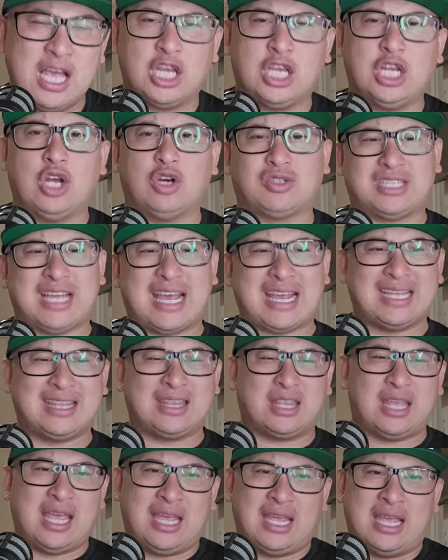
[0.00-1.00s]
You know,
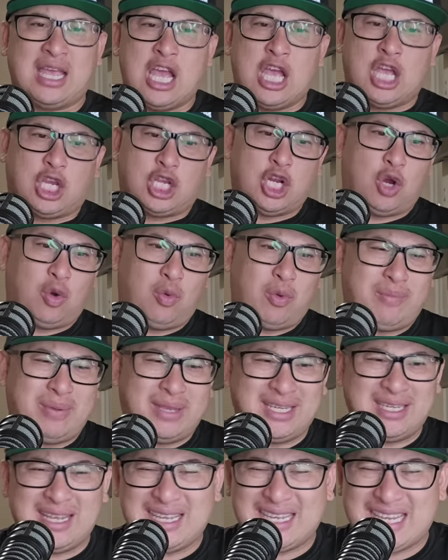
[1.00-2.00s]
second thing, you know, we've
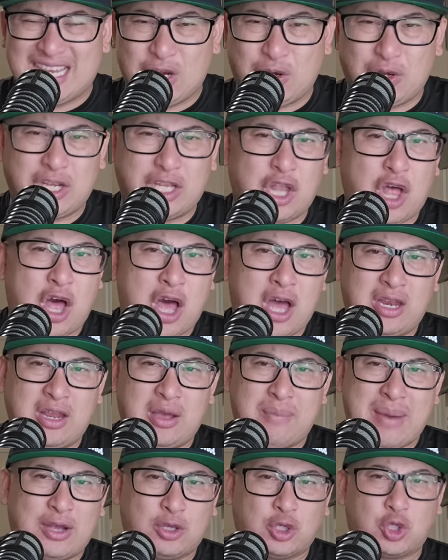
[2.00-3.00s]
been hearing a lot
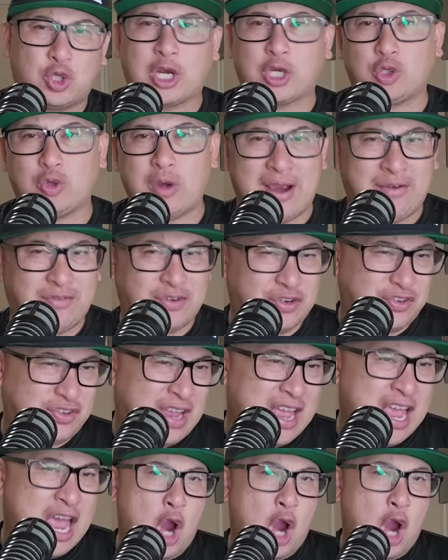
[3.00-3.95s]
about truck drivers